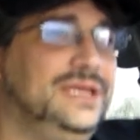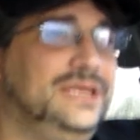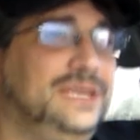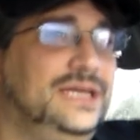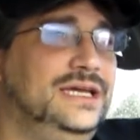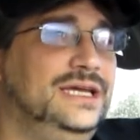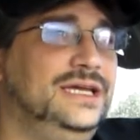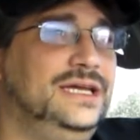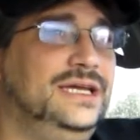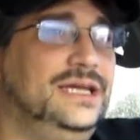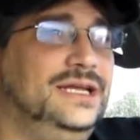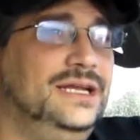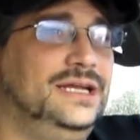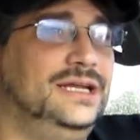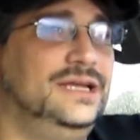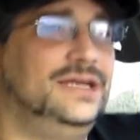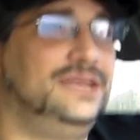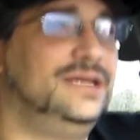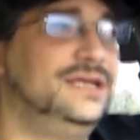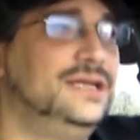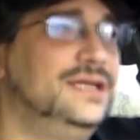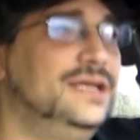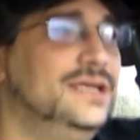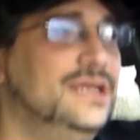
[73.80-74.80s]

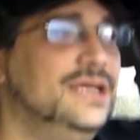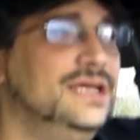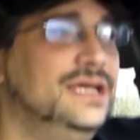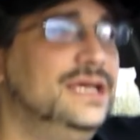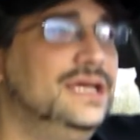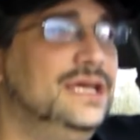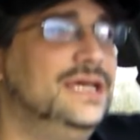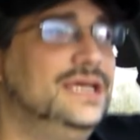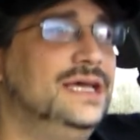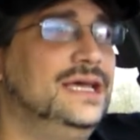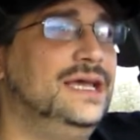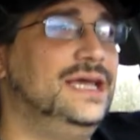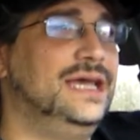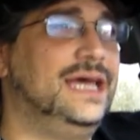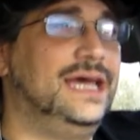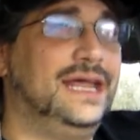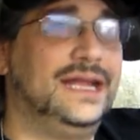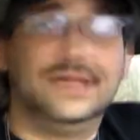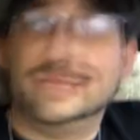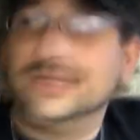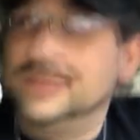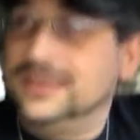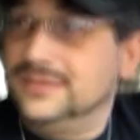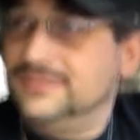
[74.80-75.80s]
and add
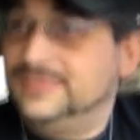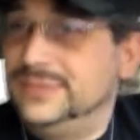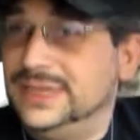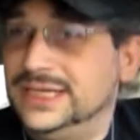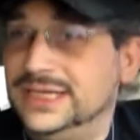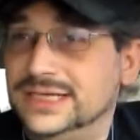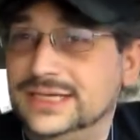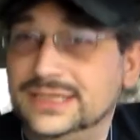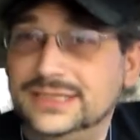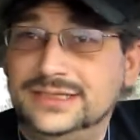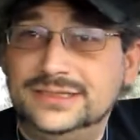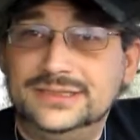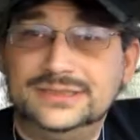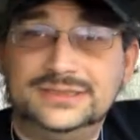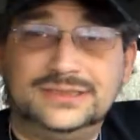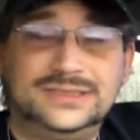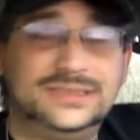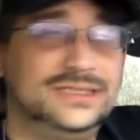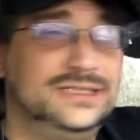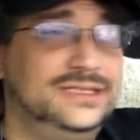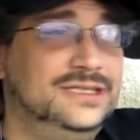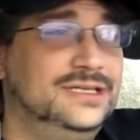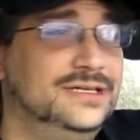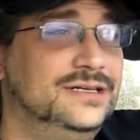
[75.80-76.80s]
a little bit of
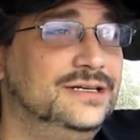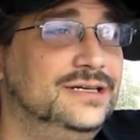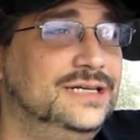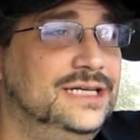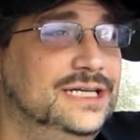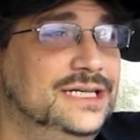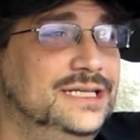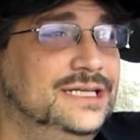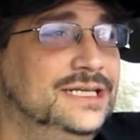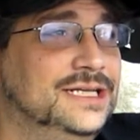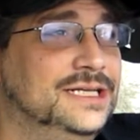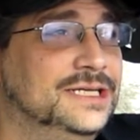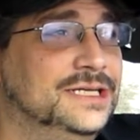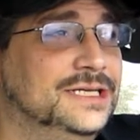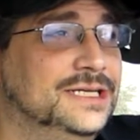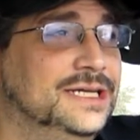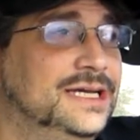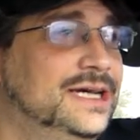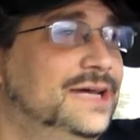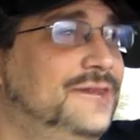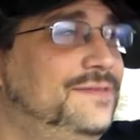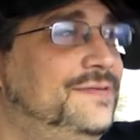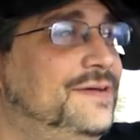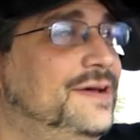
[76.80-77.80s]
security to their
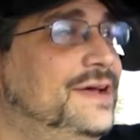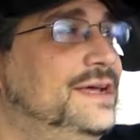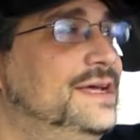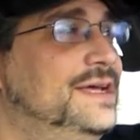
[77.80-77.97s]
life.